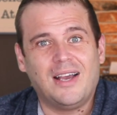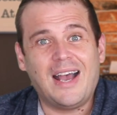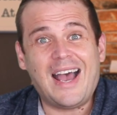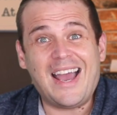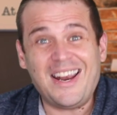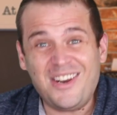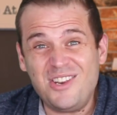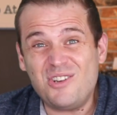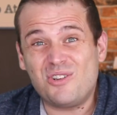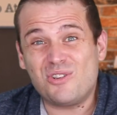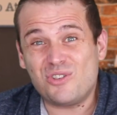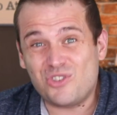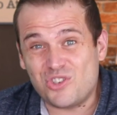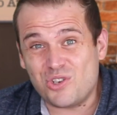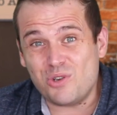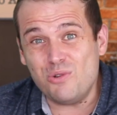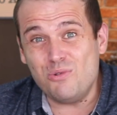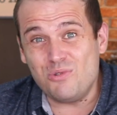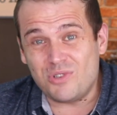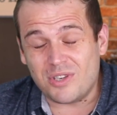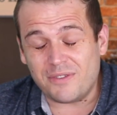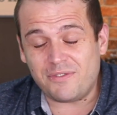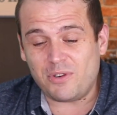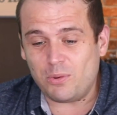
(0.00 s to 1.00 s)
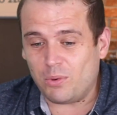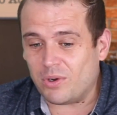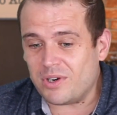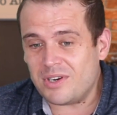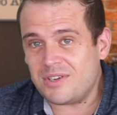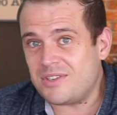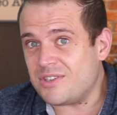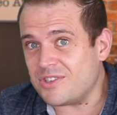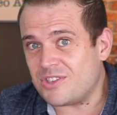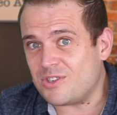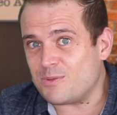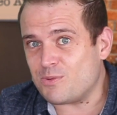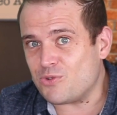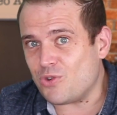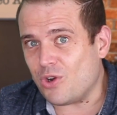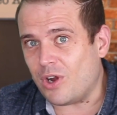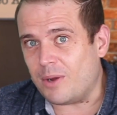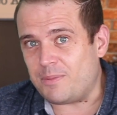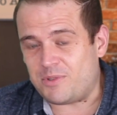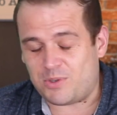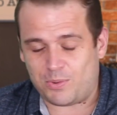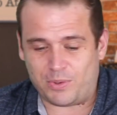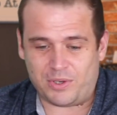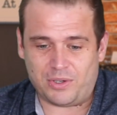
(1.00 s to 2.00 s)
And you could choose if you wanted to
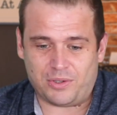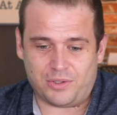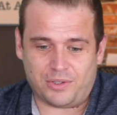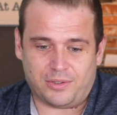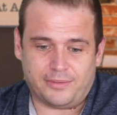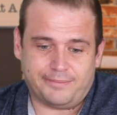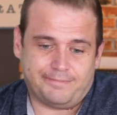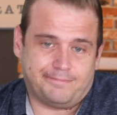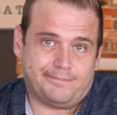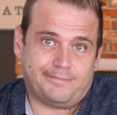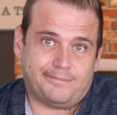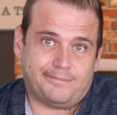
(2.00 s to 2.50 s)
subscribe to it or not.